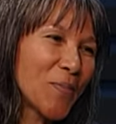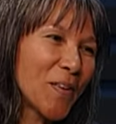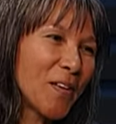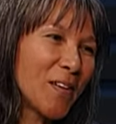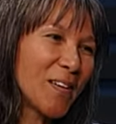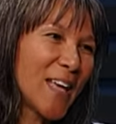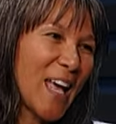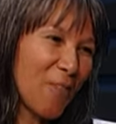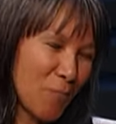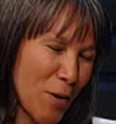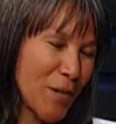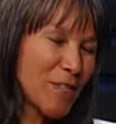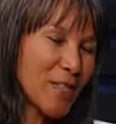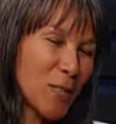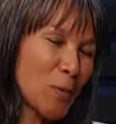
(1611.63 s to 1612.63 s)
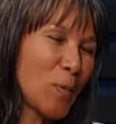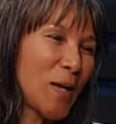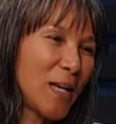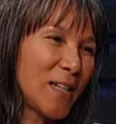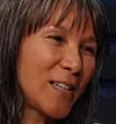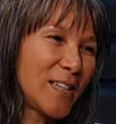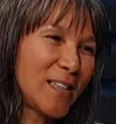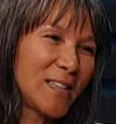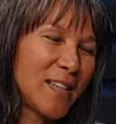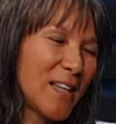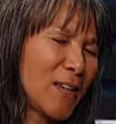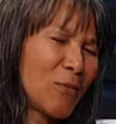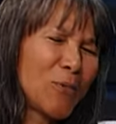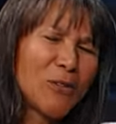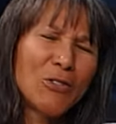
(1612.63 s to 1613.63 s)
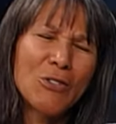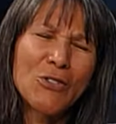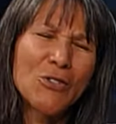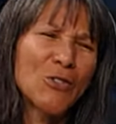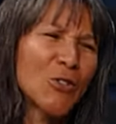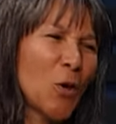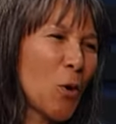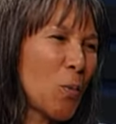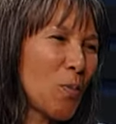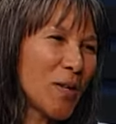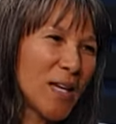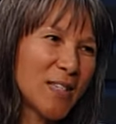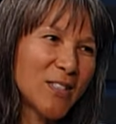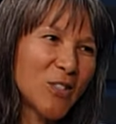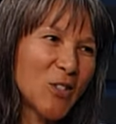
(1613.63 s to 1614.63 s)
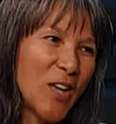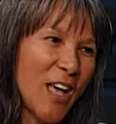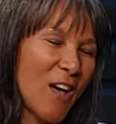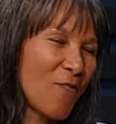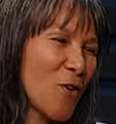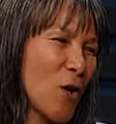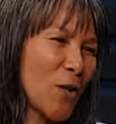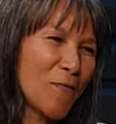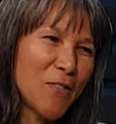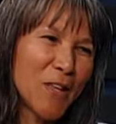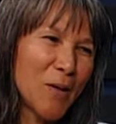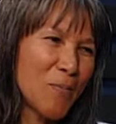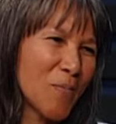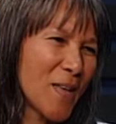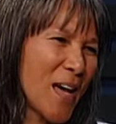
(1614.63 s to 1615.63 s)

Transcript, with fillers: uh, have participated, and, and we're just so blessed to have all of them.